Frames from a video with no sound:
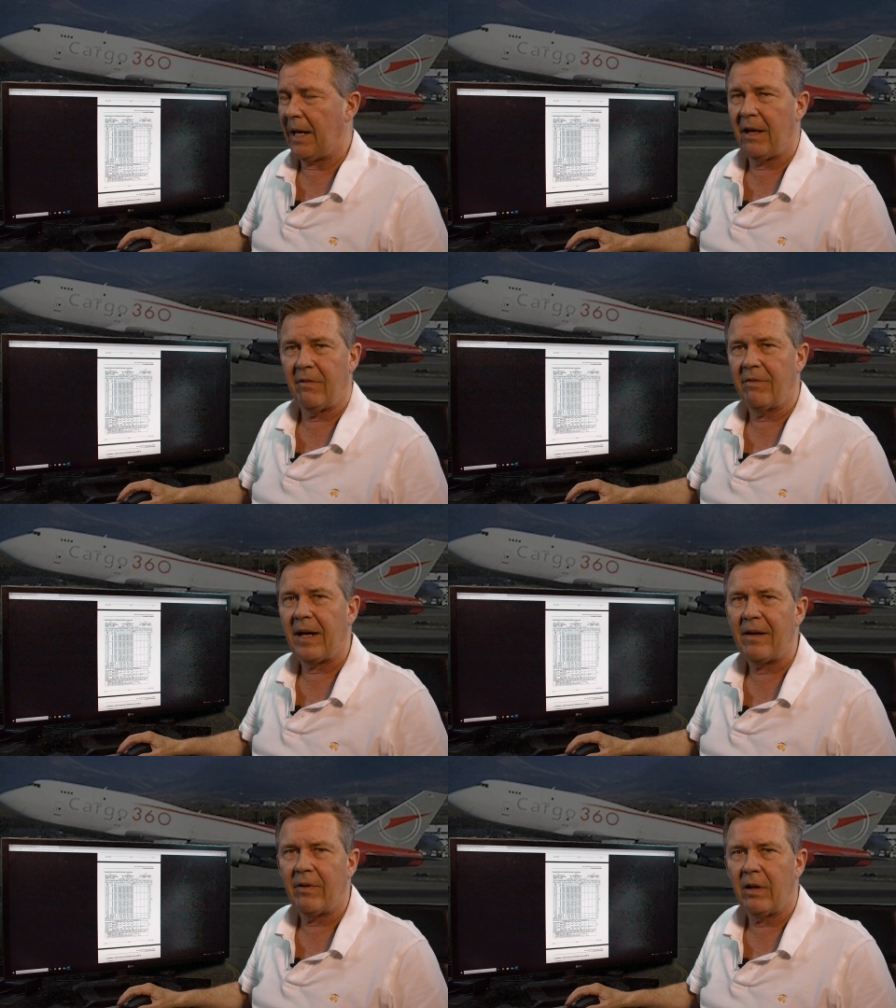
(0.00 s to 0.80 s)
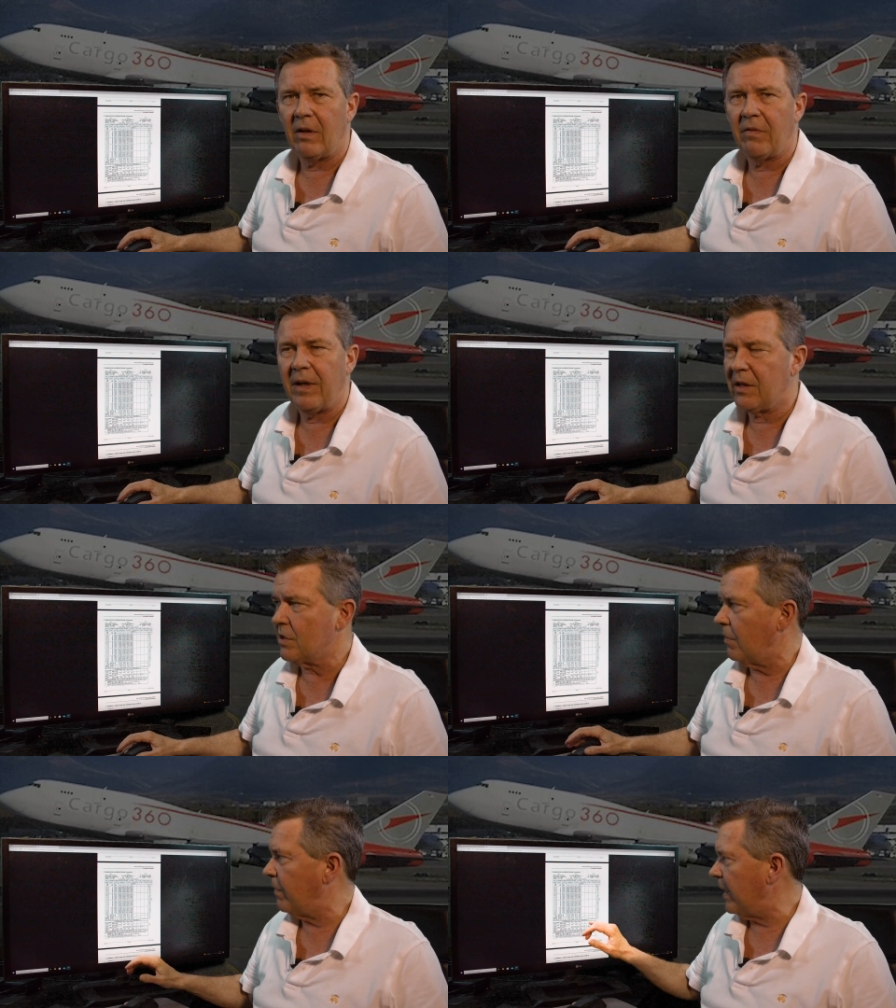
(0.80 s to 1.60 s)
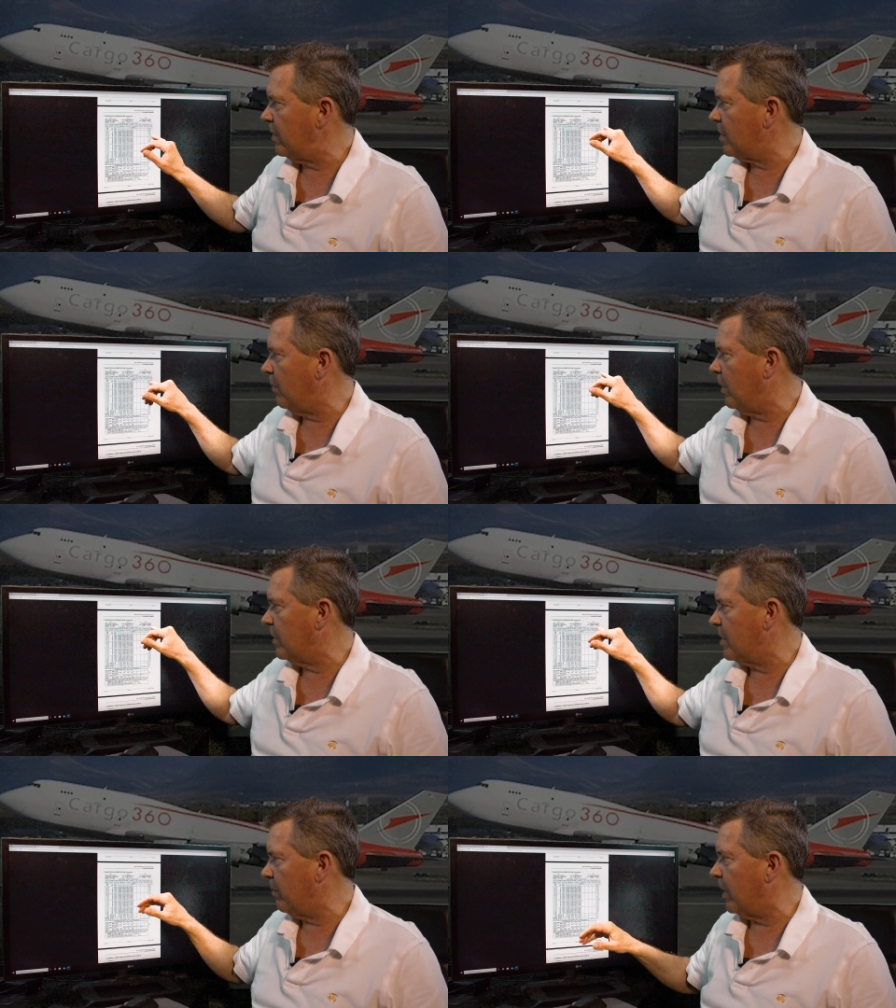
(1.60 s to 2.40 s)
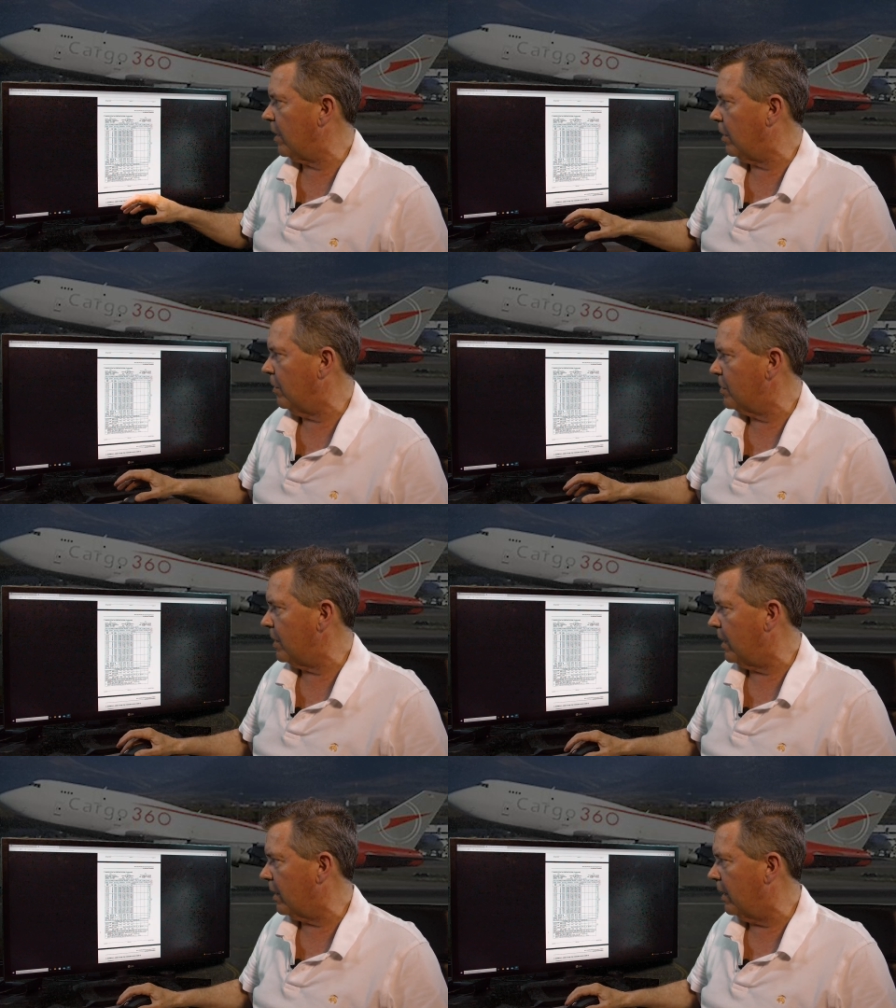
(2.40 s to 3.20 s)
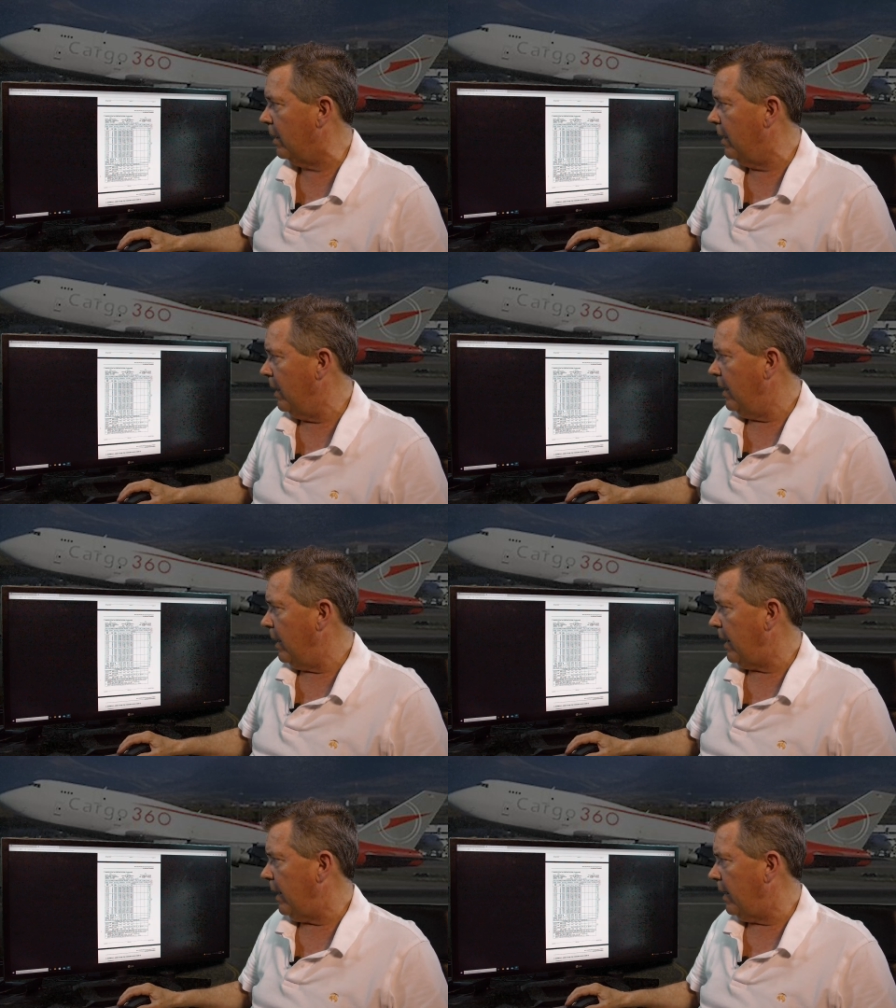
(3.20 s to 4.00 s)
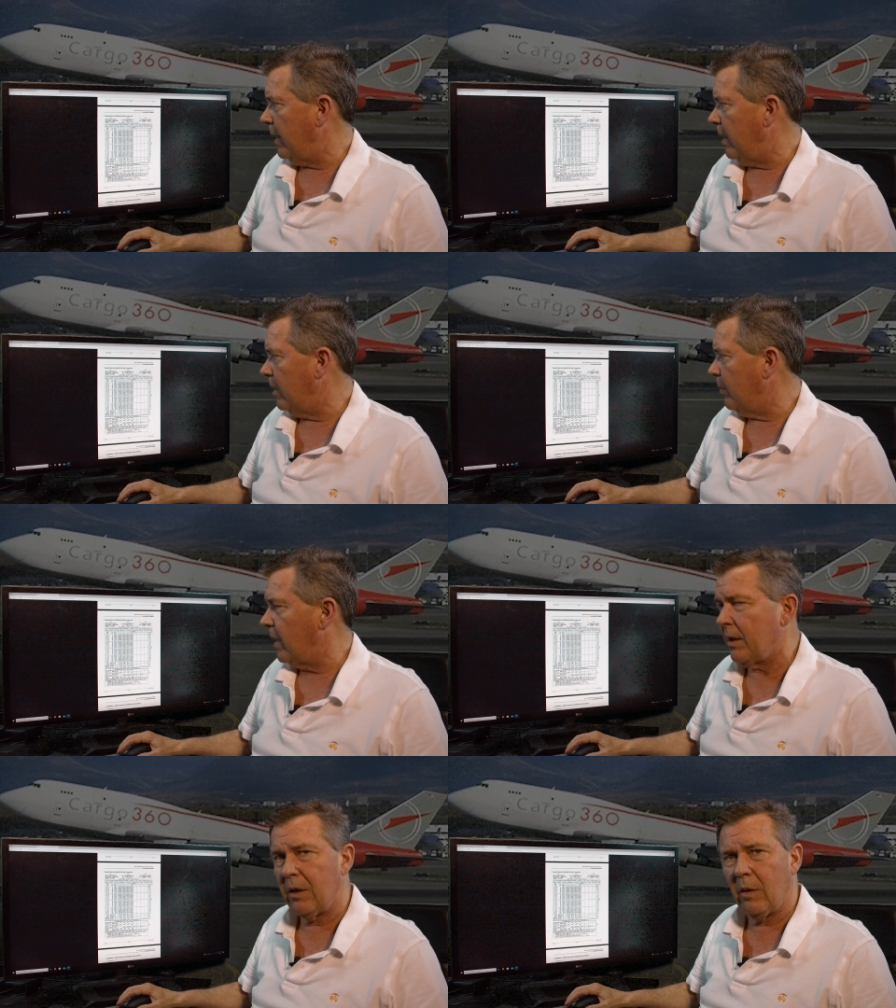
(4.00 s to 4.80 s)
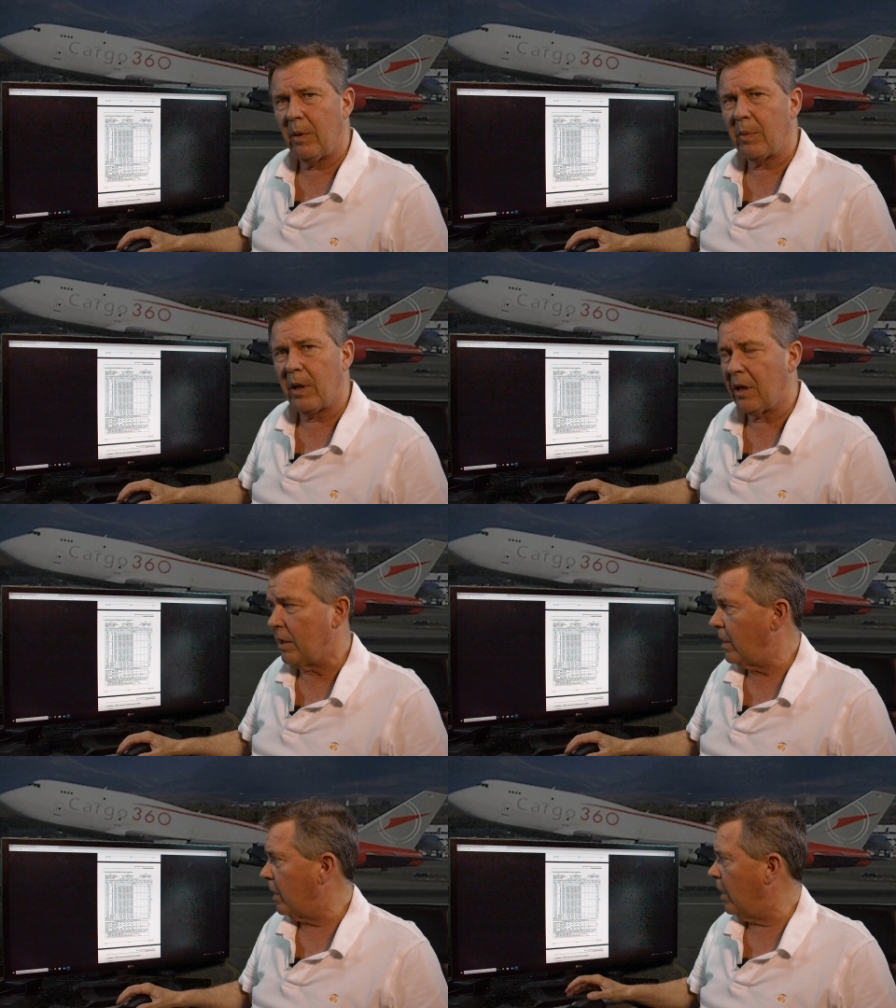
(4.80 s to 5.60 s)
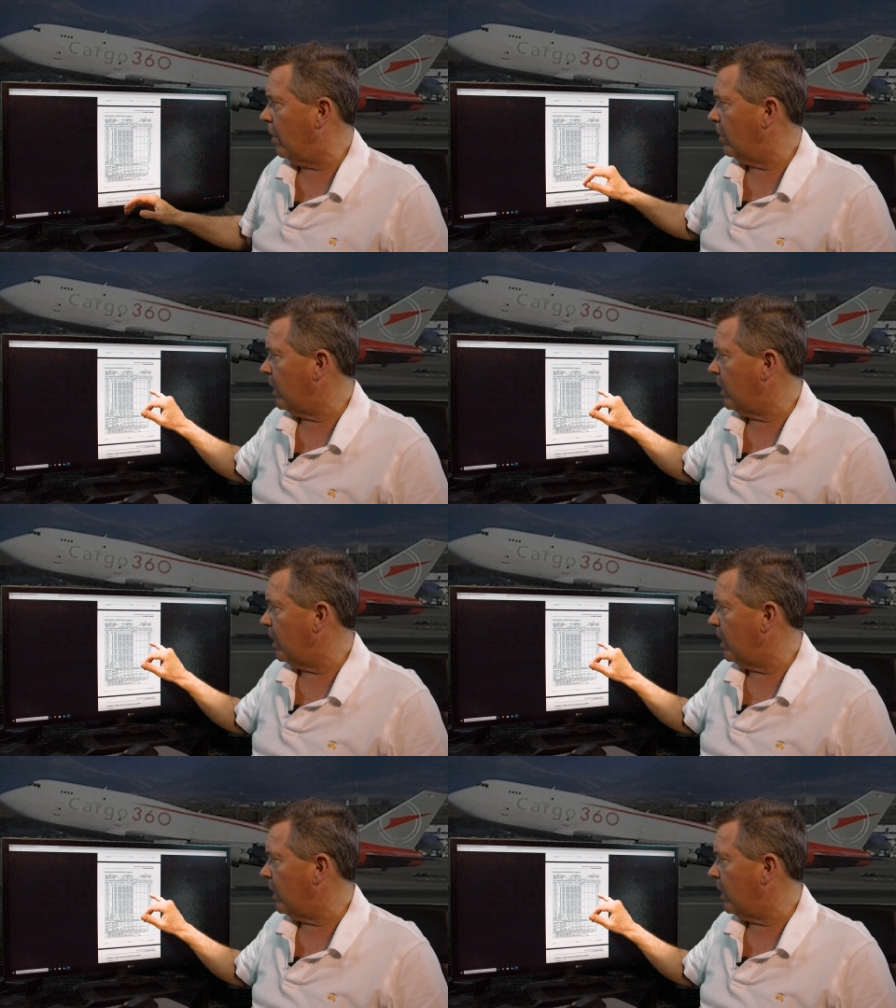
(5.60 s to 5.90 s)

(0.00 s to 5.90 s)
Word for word: that and 500 feet. So find somewhat something close in the area, and and you'll be you'll be pretty good to go.